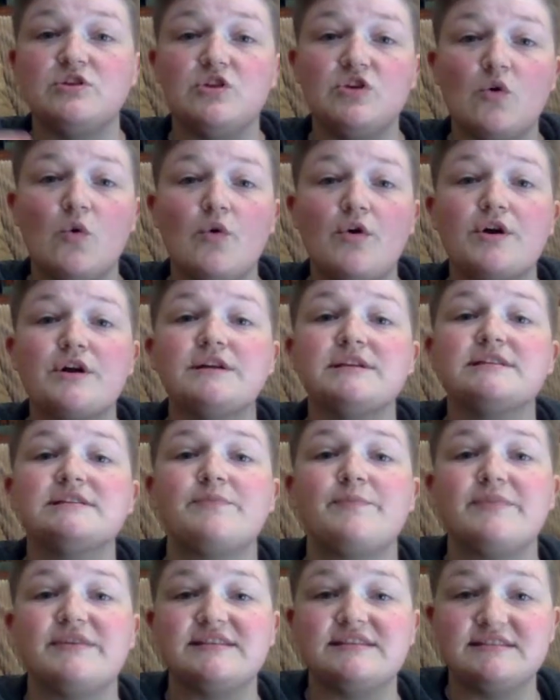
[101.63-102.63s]
your
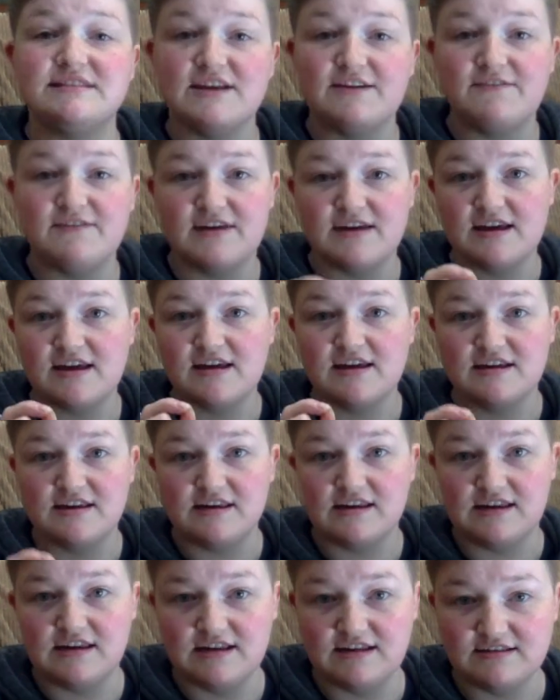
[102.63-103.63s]
specific
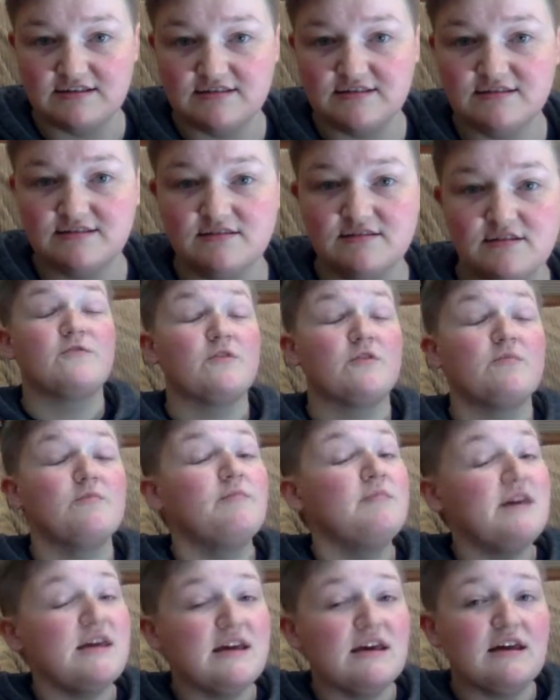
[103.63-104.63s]
needs. For
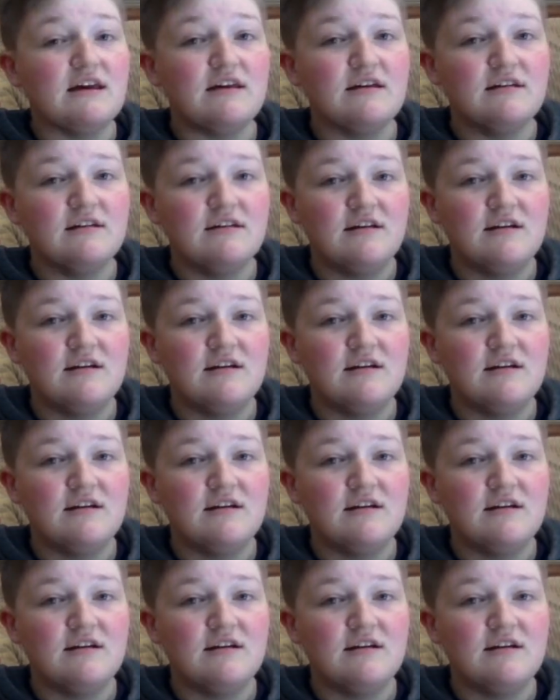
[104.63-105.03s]
me,